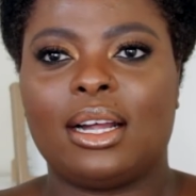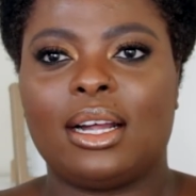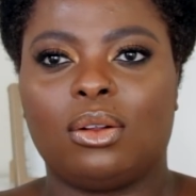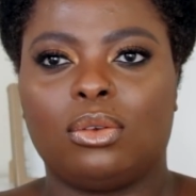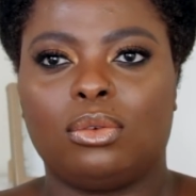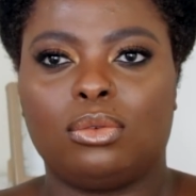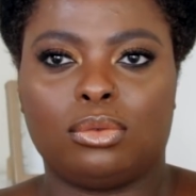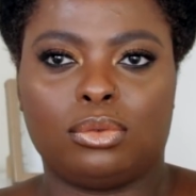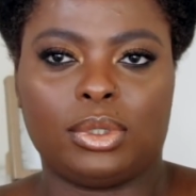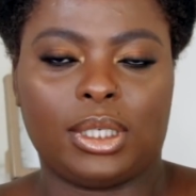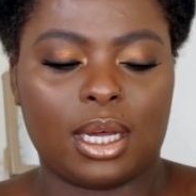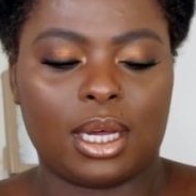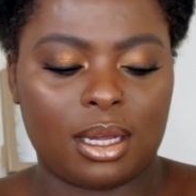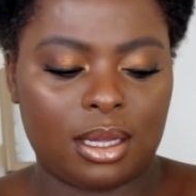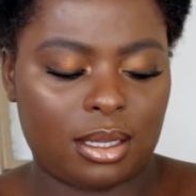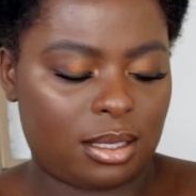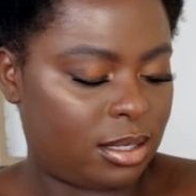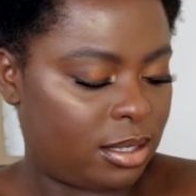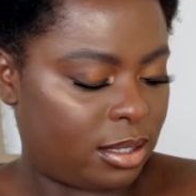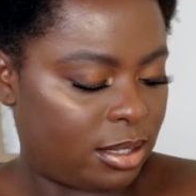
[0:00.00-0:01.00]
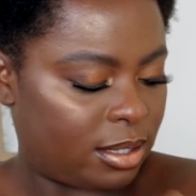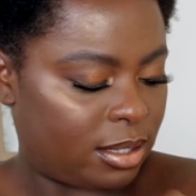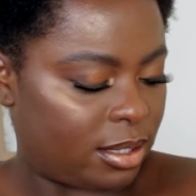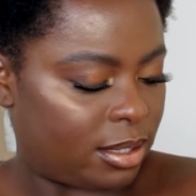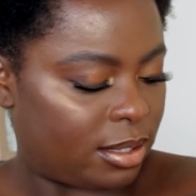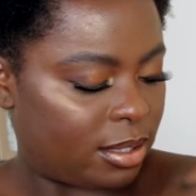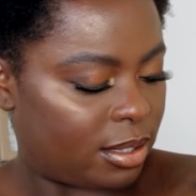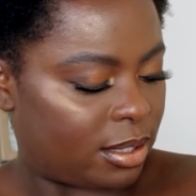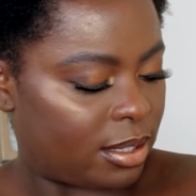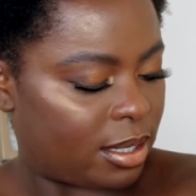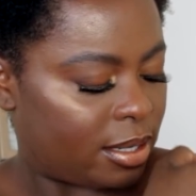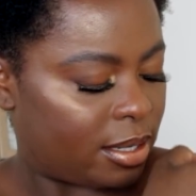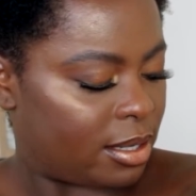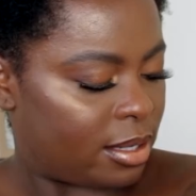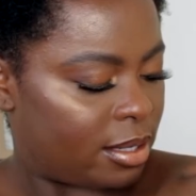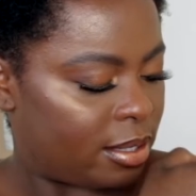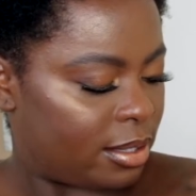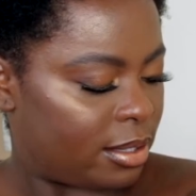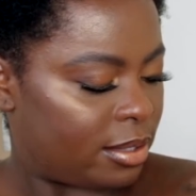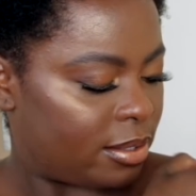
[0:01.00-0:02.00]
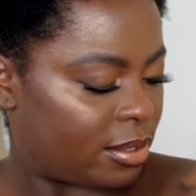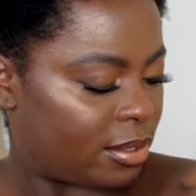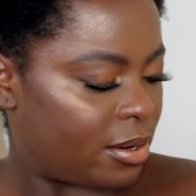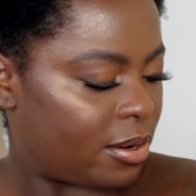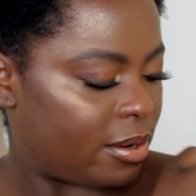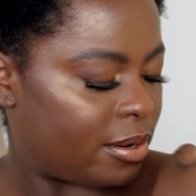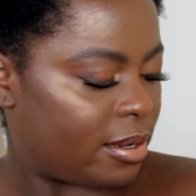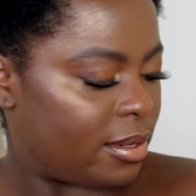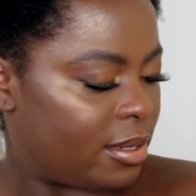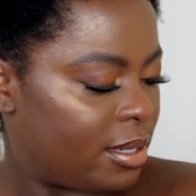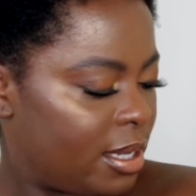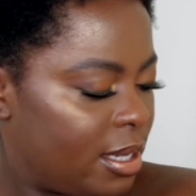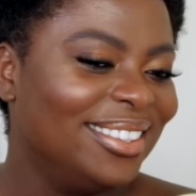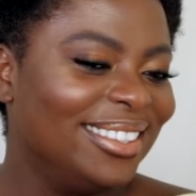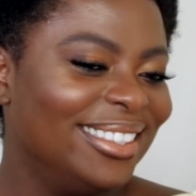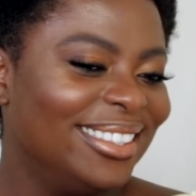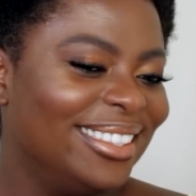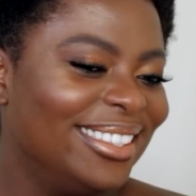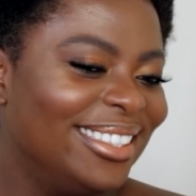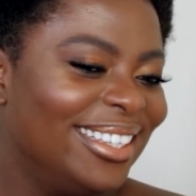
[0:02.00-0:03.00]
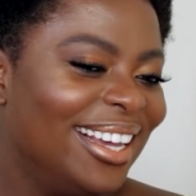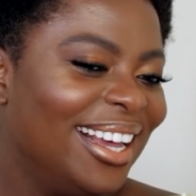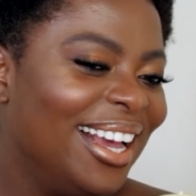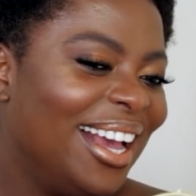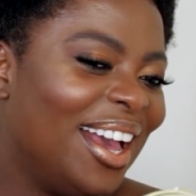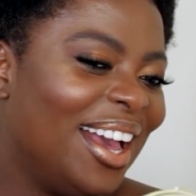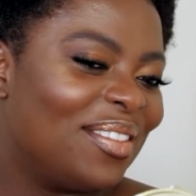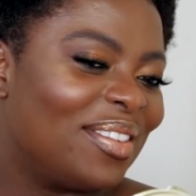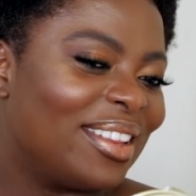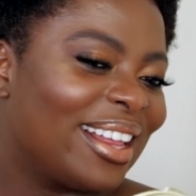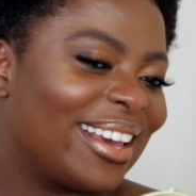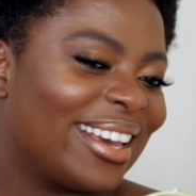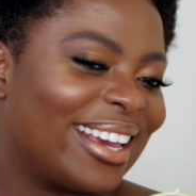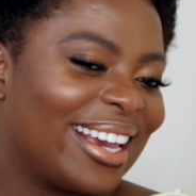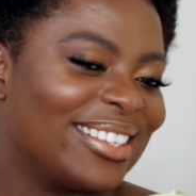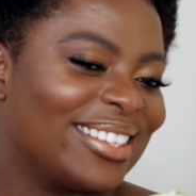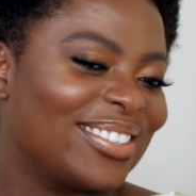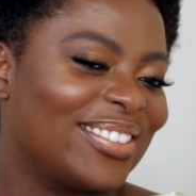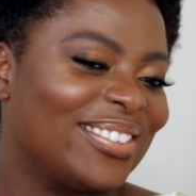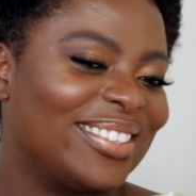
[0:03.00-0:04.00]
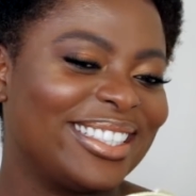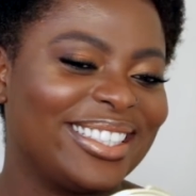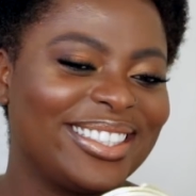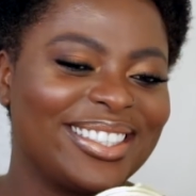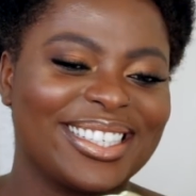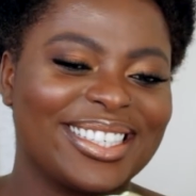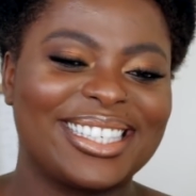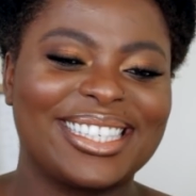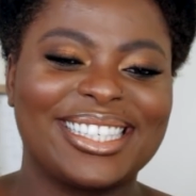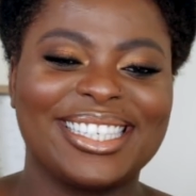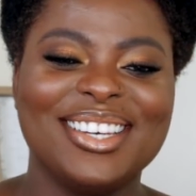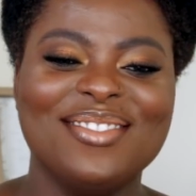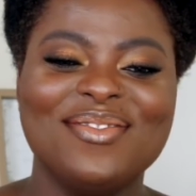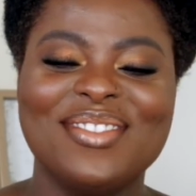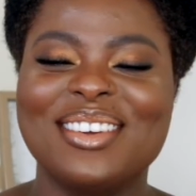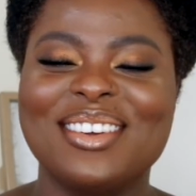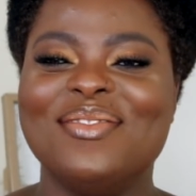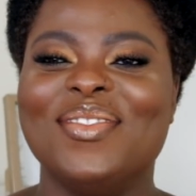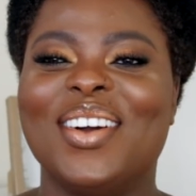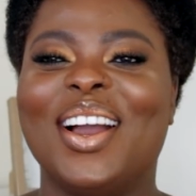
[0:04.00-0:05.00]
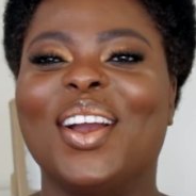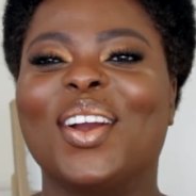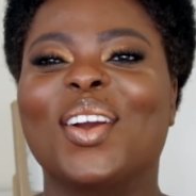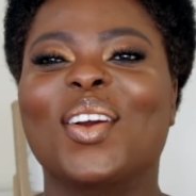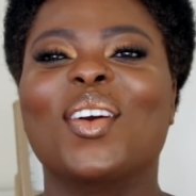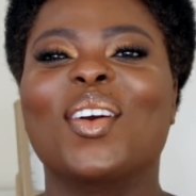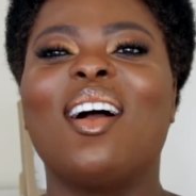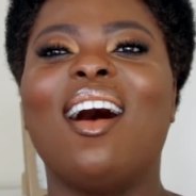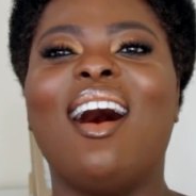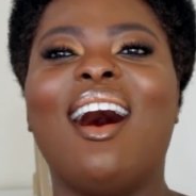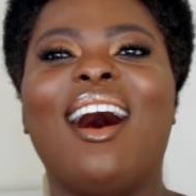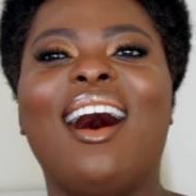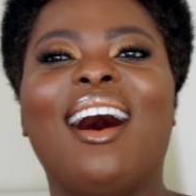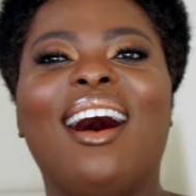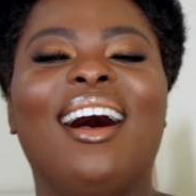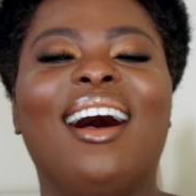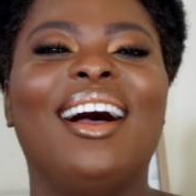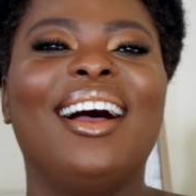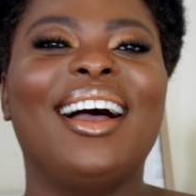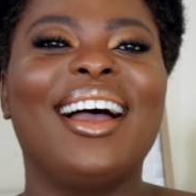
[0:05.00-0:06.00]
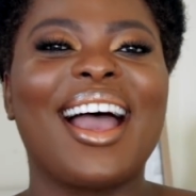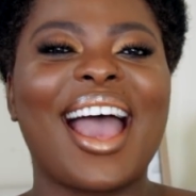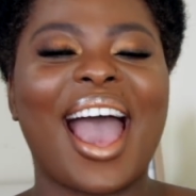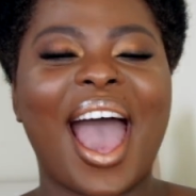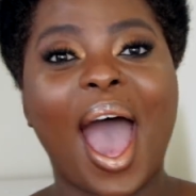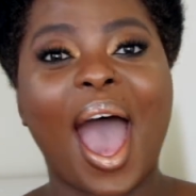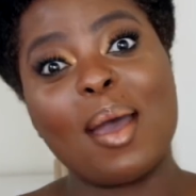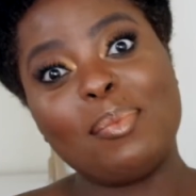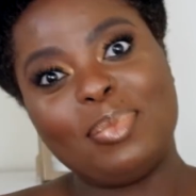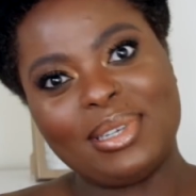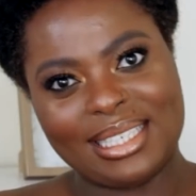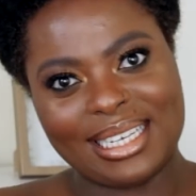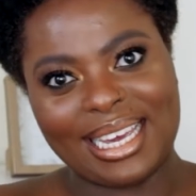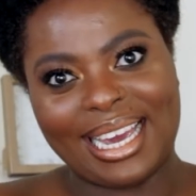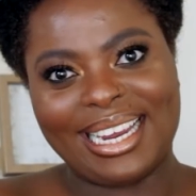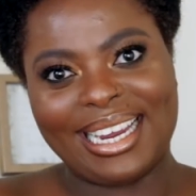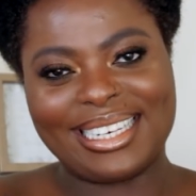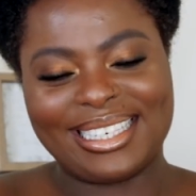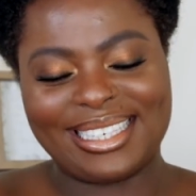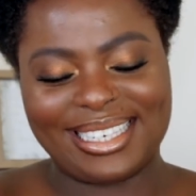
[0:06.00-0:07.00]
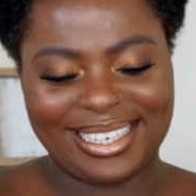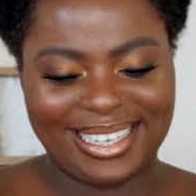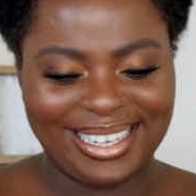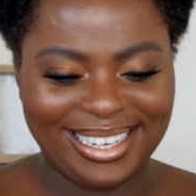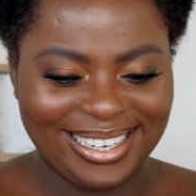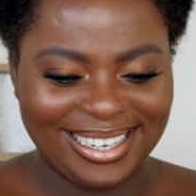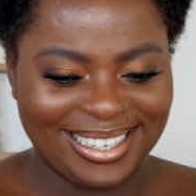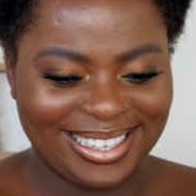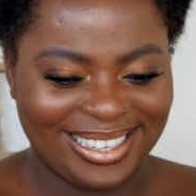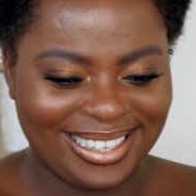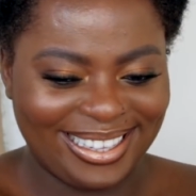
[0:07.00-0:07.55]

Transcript: Oh, yes. Yes, girl. I feel like you guys are really just seeing me in my raw habitation